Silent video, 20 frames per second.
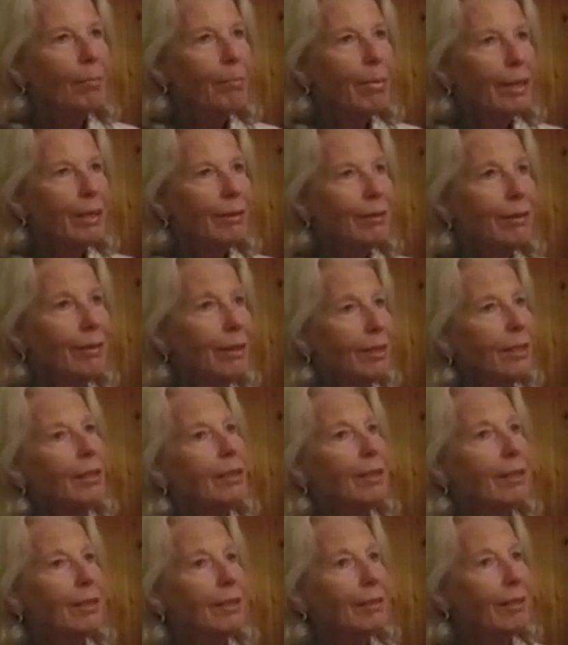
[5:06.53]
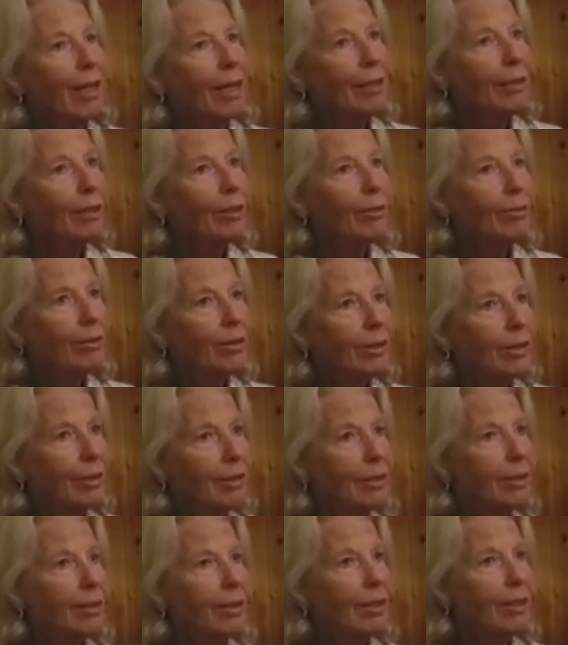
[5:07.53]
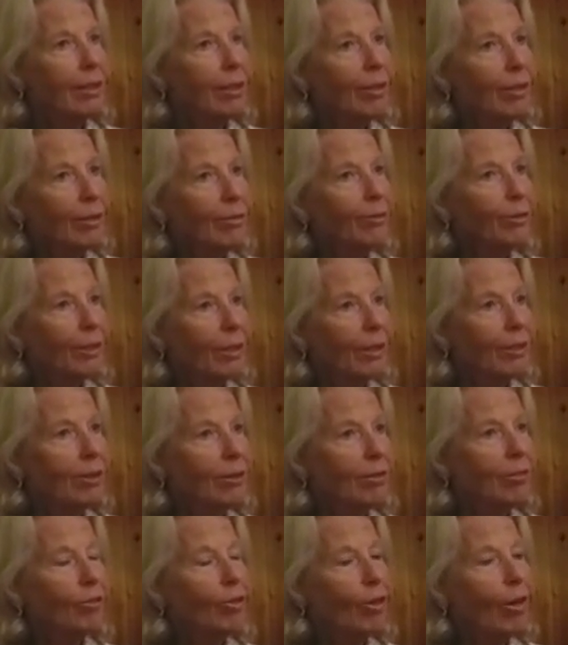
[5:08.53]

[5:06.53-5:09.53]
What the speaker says: But this is the task of this conference,